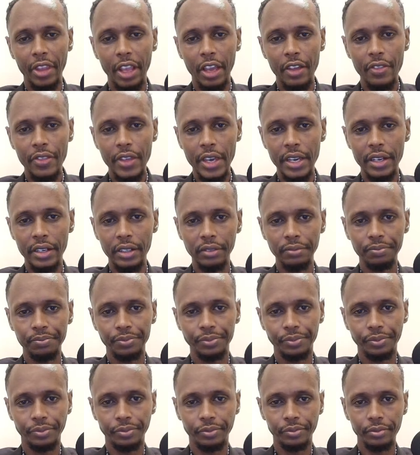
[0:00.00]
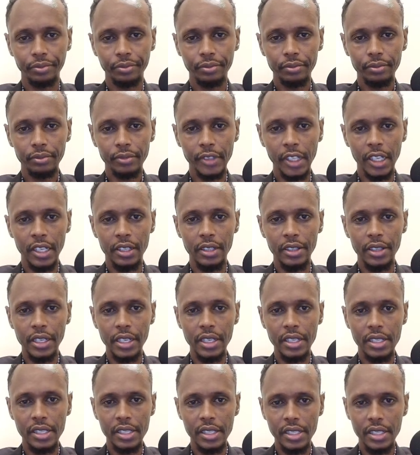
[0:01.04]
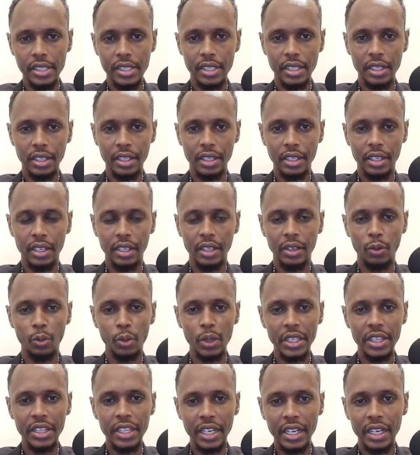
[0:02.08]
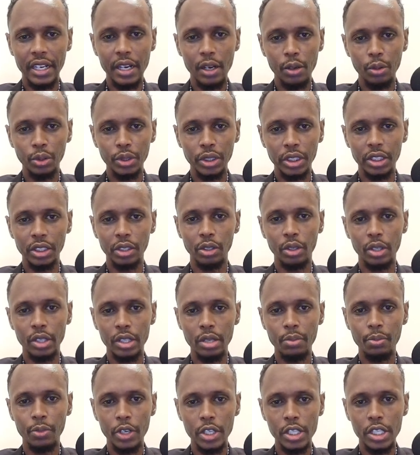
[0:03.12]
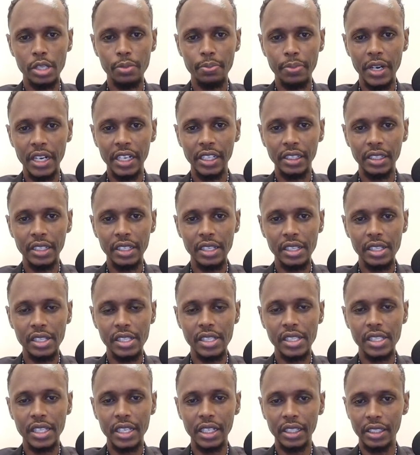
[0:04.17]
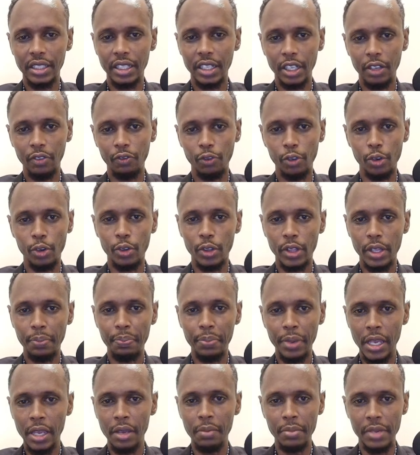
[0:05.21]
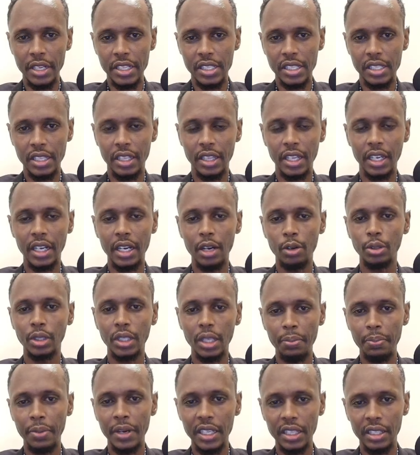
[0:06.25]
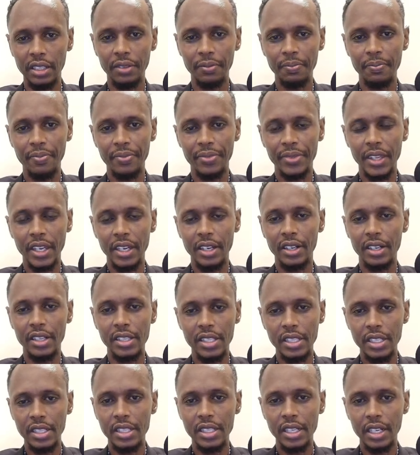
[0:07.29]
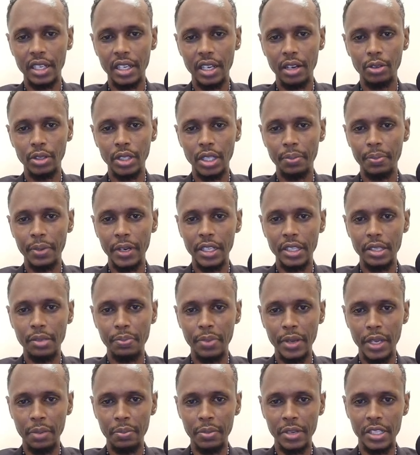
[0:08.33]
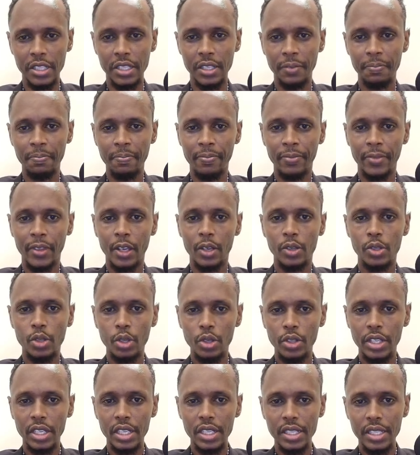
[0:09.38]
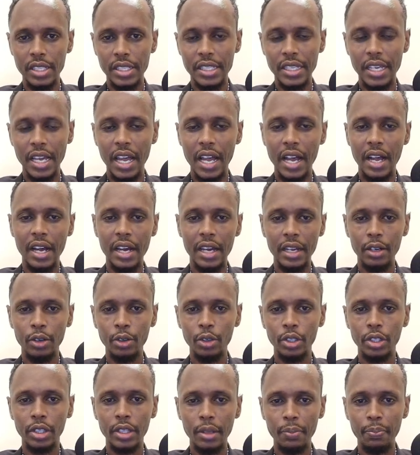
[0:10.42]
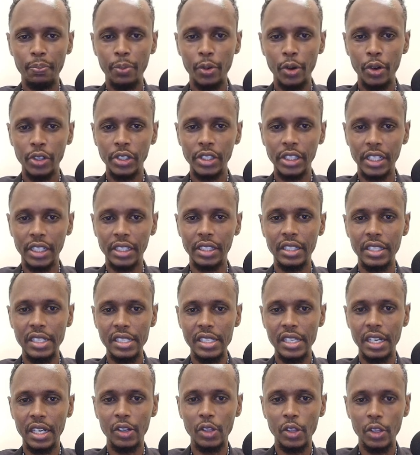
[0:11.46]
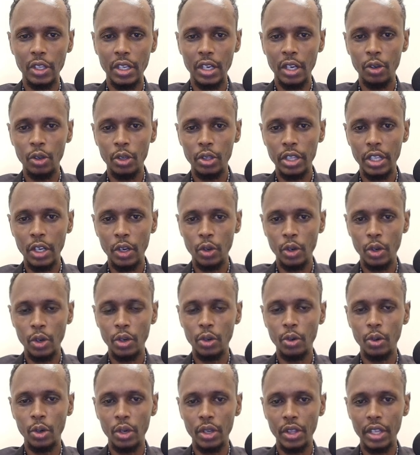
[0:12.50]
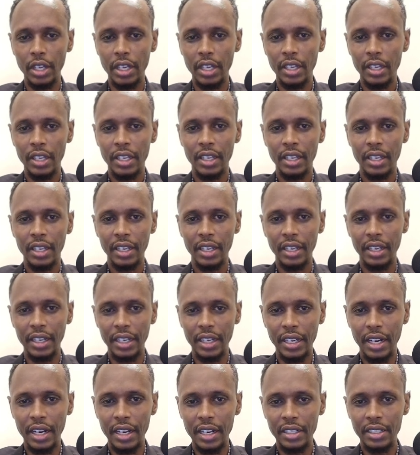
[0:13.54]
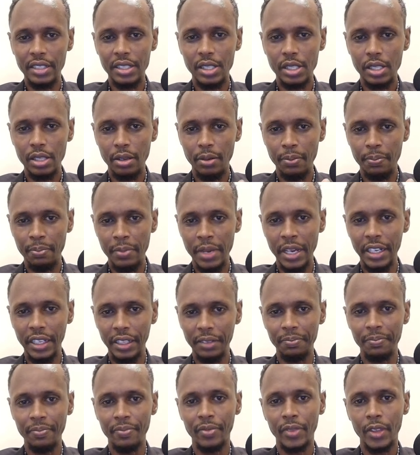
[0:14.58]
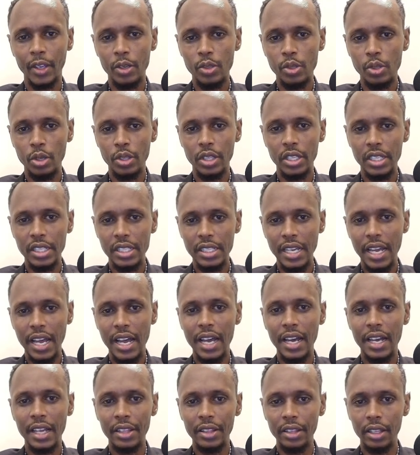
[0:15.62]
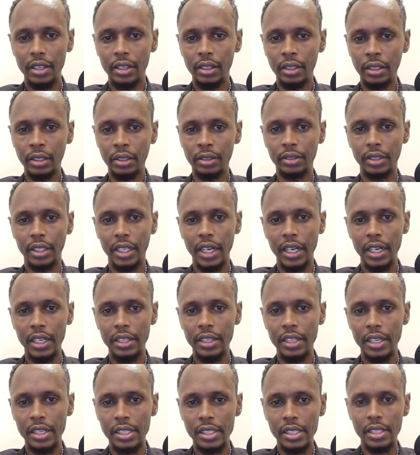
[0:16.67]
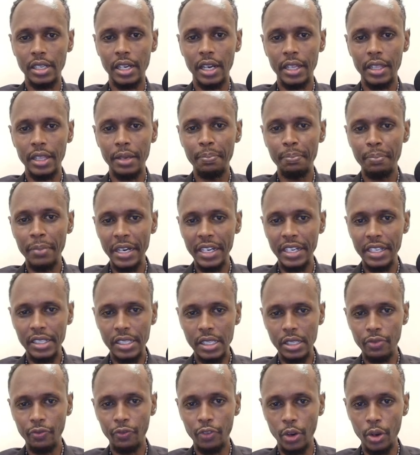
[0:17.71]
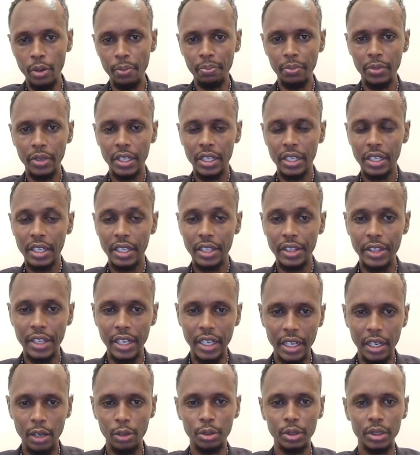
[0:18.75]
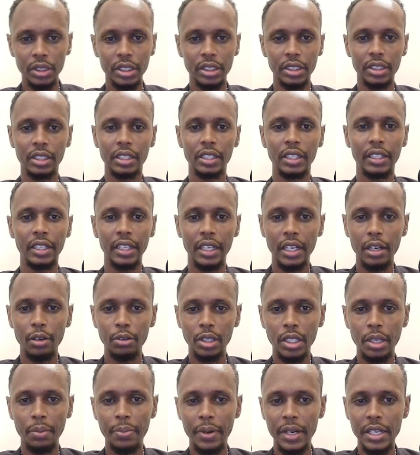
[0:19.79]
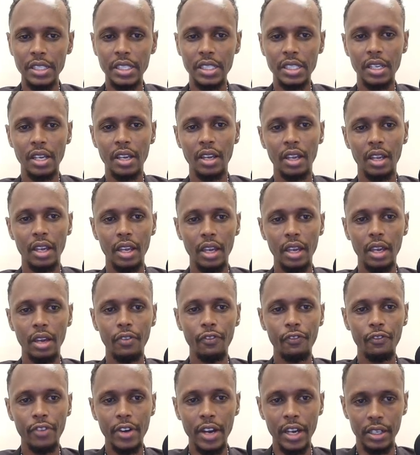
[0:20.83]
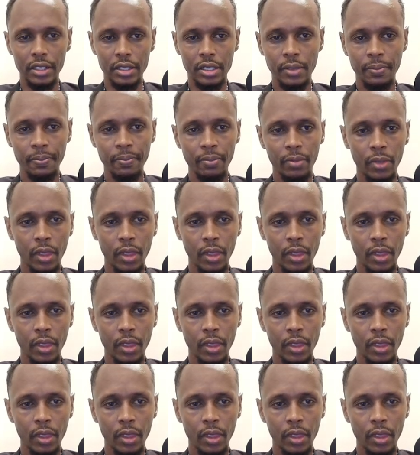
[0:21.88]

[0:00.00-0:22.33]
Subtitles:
Then there is what the county or the municipality is catering for, the payments, the counterpart receipts and counterpart payments. So these are not the project, these are not the loan or the grants money. So these are the monies from the county, the counterparts funds.